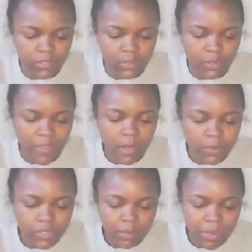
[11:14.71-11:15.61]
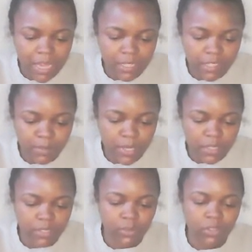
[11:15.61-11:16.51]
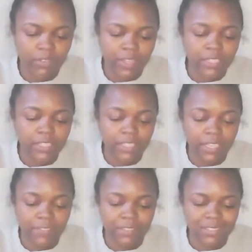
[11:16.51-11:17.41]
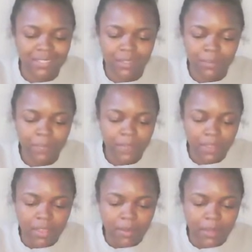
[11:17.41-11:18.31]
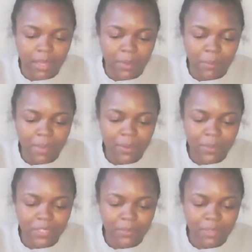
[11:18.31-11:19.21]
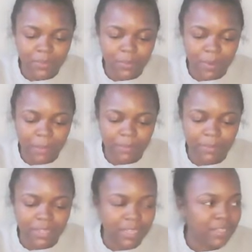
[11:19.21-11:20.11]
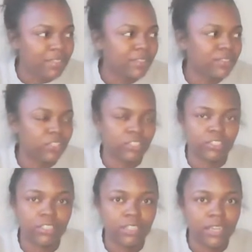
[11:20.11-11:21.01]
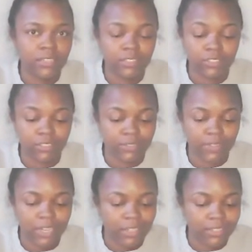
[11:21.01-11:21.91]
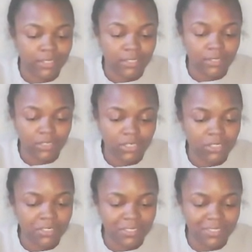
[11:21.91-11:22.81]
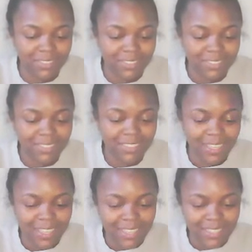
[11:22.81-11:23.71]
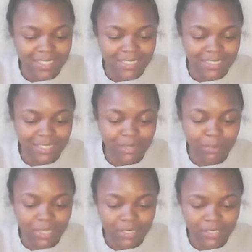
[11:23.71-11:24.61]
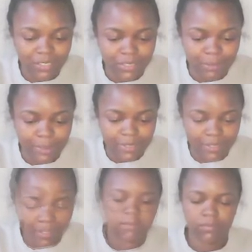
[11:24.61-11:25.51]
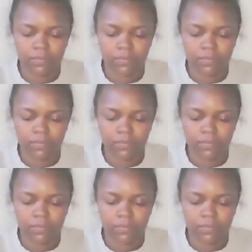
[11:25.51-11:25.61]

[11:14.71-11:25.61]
So if I was to buy these beads on a regular and have to sell them, like my waist beads would probably be like $30, $35 each. Because these beads are expensive.